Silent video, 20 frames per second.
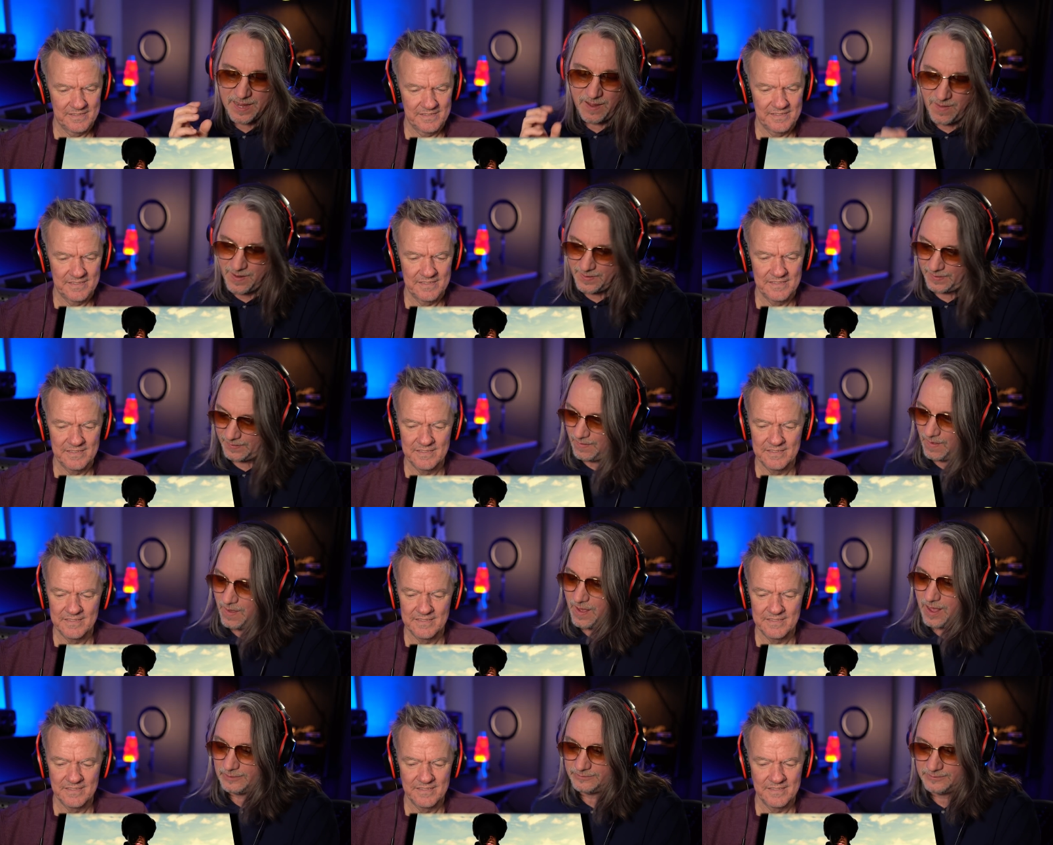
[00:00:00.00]
Speaker 1: on and
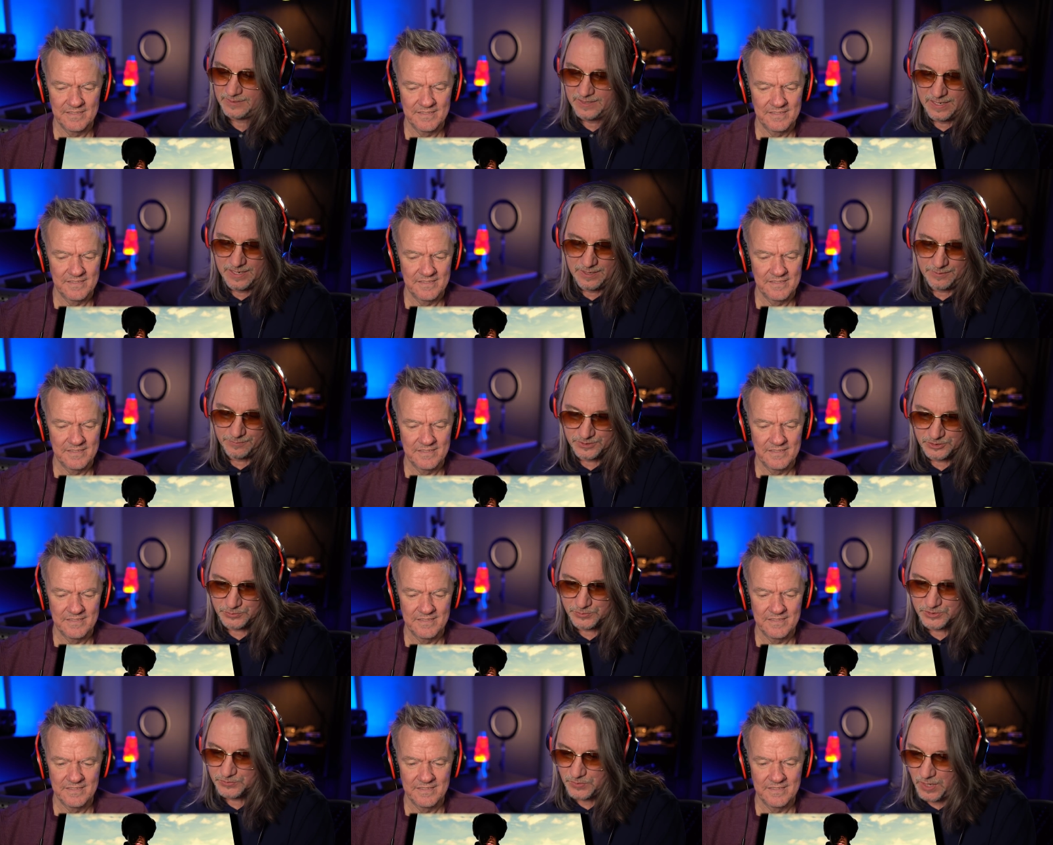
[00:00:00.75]
off,
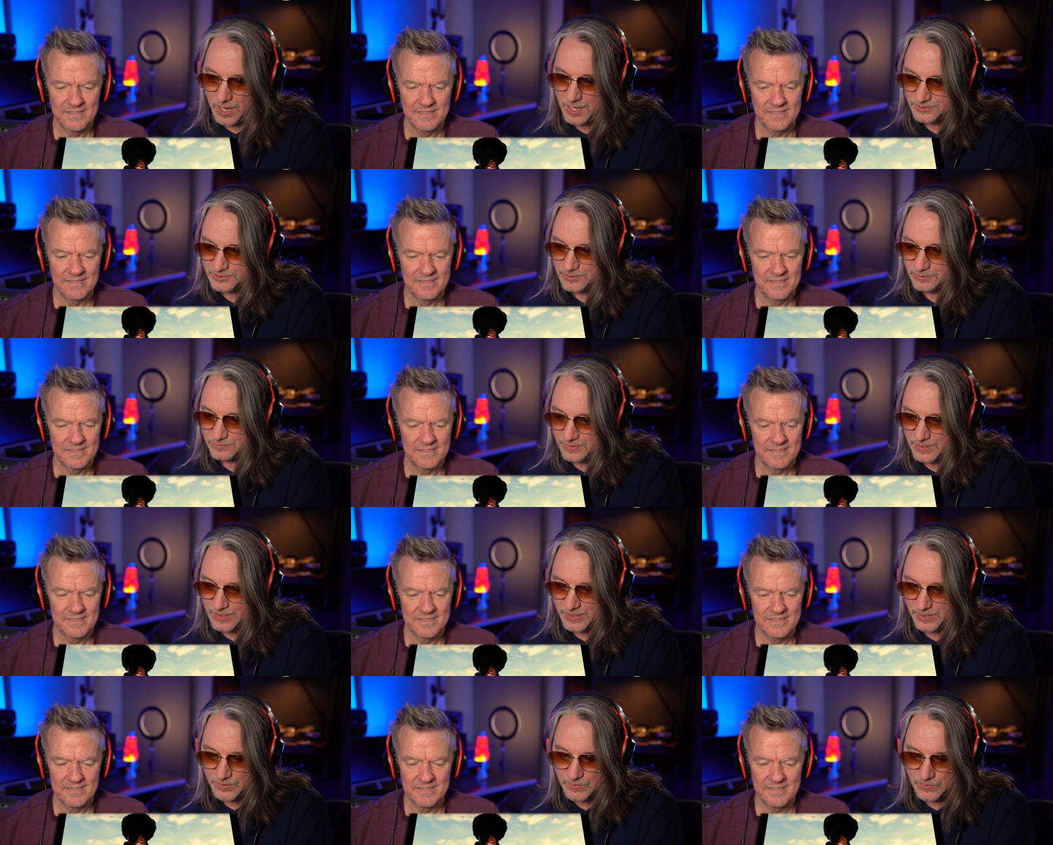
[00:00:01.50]
which was also
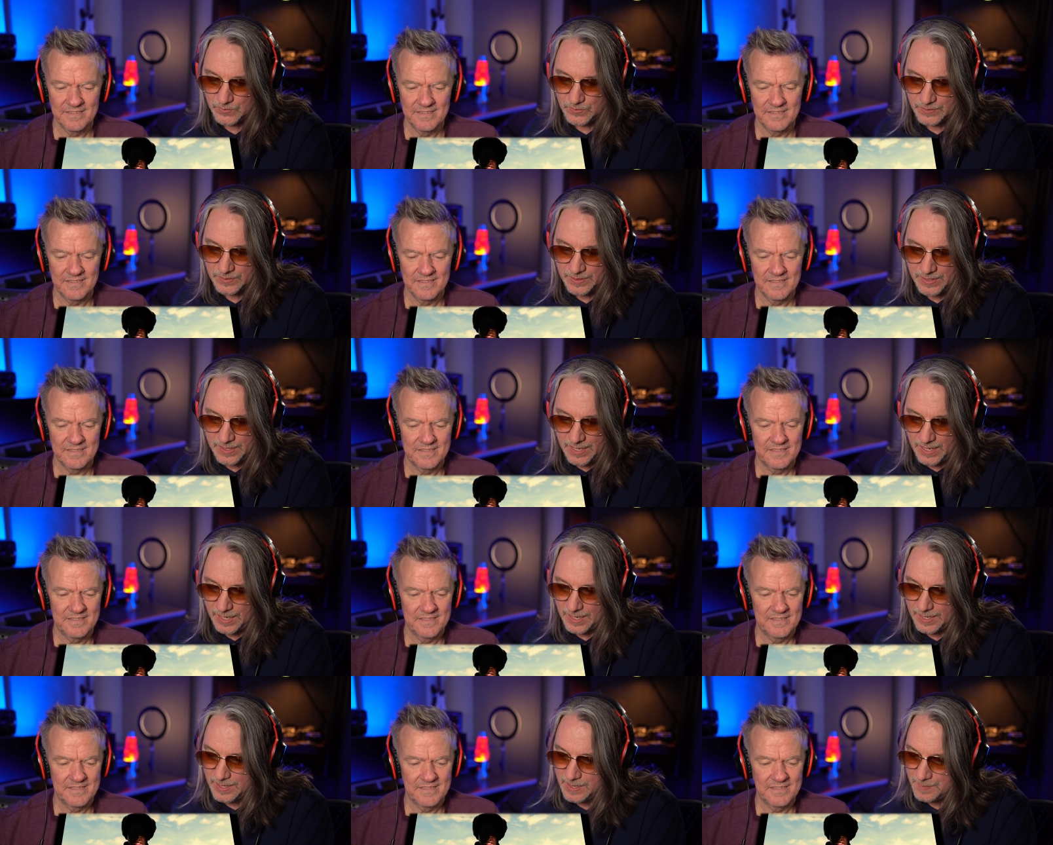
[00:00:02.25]
very cool.
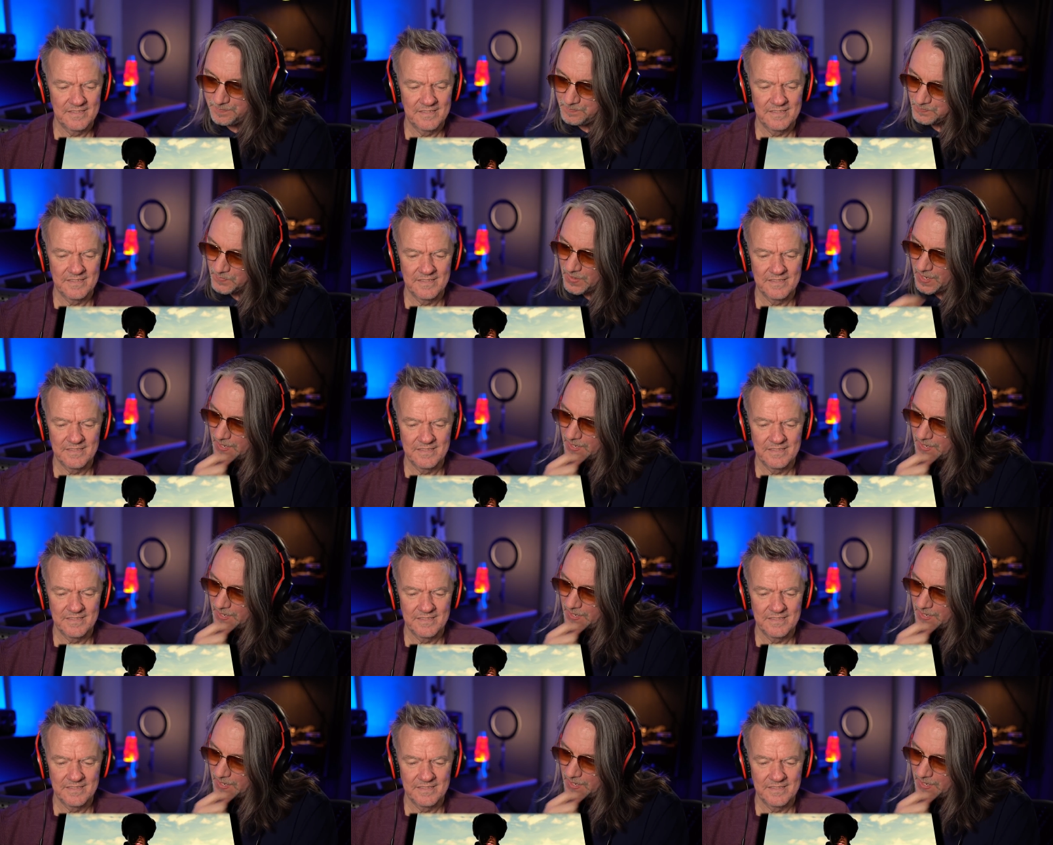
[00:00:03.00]
Um,